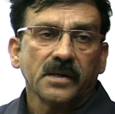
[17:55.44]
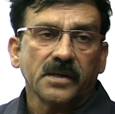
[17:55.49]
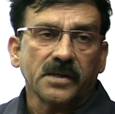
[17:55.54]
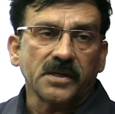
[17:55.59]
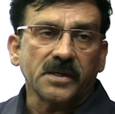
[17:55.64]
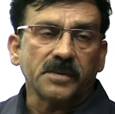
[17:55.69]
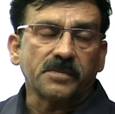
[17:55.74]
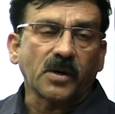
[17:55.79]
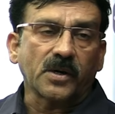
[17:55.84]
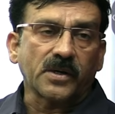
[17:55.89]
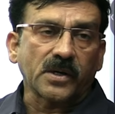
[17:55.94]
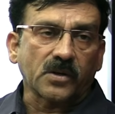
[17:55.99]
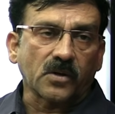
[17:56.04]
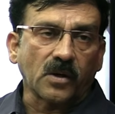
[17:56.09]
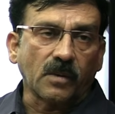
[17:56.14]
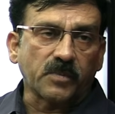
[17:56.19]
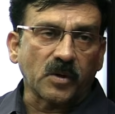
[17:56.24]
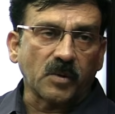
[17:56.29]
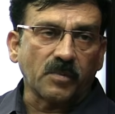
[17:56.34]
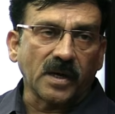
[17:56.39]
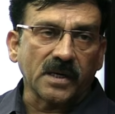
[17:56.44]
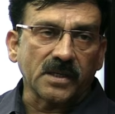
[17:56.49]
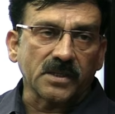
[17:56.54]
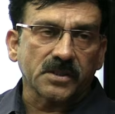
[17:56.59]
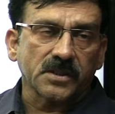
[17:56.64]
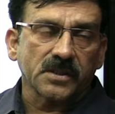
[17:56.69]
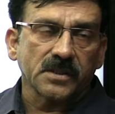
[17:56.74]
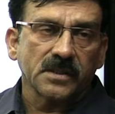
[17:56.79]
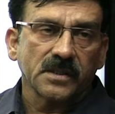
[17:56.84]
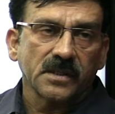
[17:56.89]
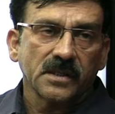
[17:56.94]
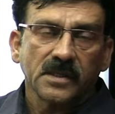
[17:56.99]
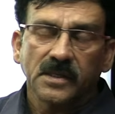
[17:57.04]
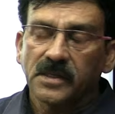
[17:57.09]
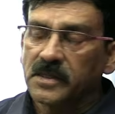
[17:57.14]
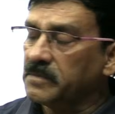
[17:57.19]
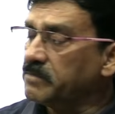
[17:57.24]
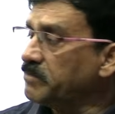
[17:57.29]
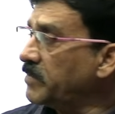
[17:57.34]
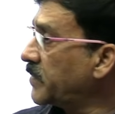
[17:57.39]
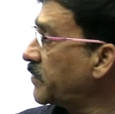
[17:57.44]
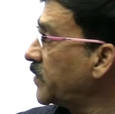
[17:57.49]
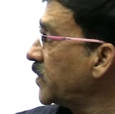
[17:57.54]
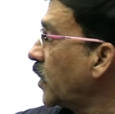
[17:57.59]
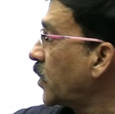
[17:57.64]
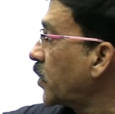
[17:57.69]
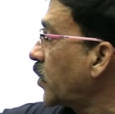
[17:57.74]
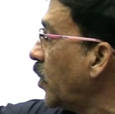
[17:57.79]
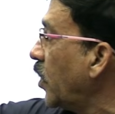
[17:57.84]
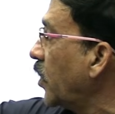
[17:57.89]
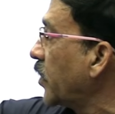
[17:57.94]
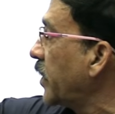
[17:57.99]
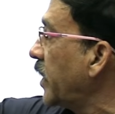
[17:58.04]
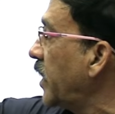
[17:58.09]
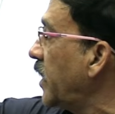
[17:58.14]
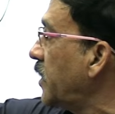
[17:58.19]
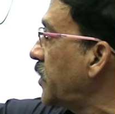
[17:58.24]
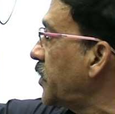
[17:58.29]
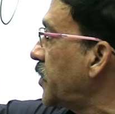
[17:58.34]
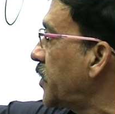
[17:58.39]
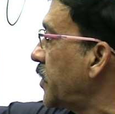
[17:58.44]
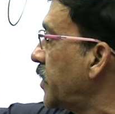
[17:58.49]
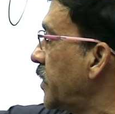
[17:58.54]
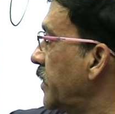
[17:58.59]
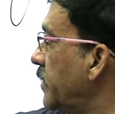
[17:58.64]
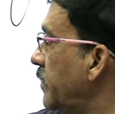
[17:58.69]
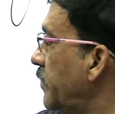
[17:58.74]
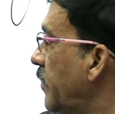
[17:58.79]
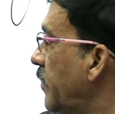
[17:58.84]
he brought a compromise between the Congress